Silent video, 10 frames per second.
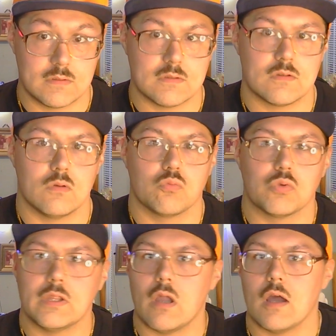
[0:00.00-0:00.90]
So
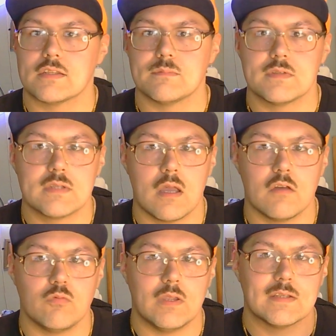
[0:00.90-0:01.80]
really awesome stuff.
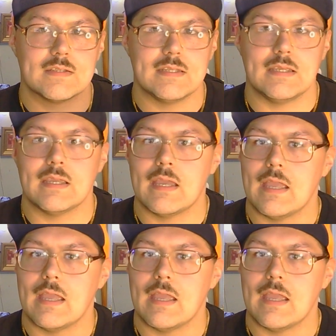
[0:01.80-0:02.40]
We get to see